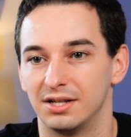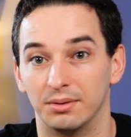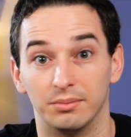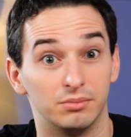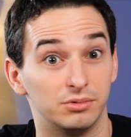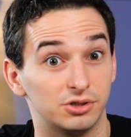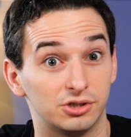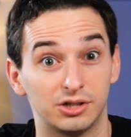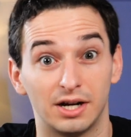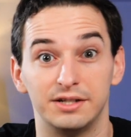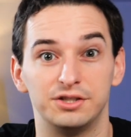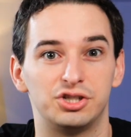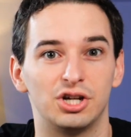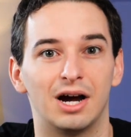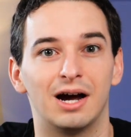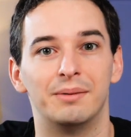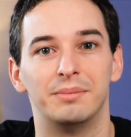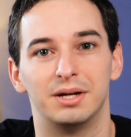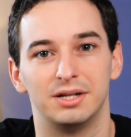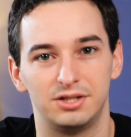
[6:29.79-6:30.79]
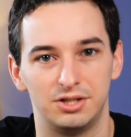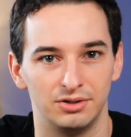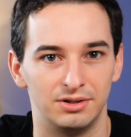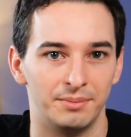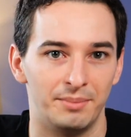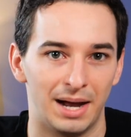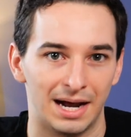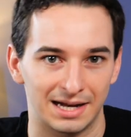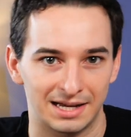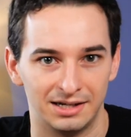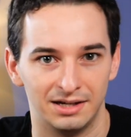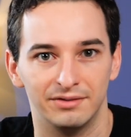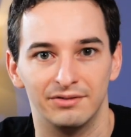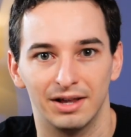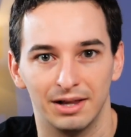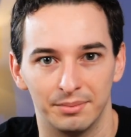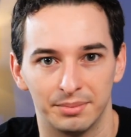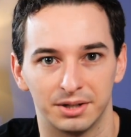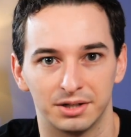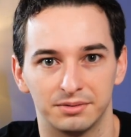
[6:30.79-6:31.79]
So great job to the backend
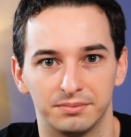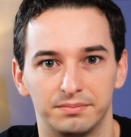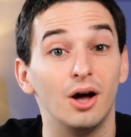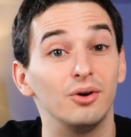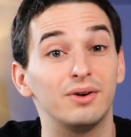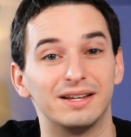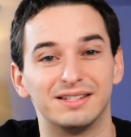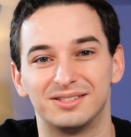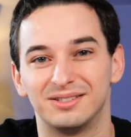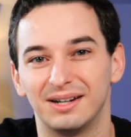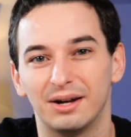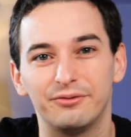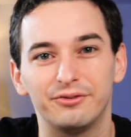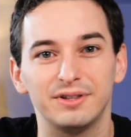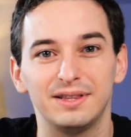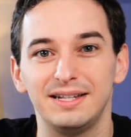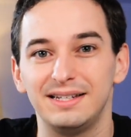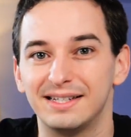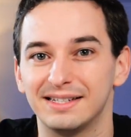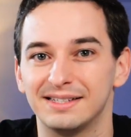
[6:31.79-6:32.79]
developer. Okay, so now for the